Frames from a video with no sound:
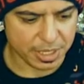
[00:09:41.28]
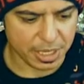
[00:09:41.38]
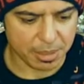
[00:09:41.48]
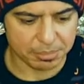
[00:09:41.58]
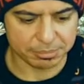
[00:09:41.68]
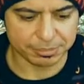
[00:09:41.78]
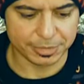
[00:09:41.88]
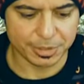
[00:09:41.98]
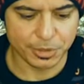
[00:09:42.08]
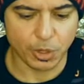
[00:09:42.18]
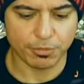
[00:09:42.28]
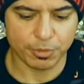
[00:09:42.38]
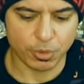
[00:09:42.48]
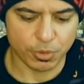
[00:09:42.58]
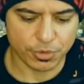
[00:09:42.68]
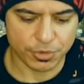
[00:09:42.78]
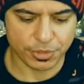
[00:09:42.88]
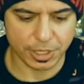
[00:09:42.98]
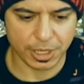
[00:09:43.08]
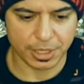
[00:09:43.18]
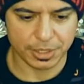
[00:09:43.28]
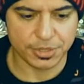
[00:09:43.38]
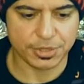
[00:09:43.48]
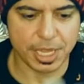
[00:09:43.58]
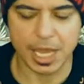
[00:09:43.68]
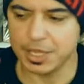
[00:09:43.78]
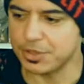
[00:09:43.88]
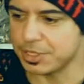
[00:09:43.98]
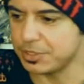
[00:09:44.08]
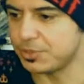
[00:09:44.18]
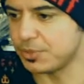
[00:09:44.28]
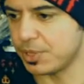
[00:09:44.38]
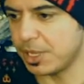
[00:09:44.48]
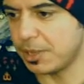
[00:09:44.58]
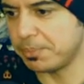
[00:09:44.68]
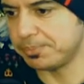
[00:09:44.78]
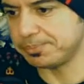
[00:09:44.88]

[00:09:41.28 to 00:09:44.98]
Uh, you, of course, uh, this ties into the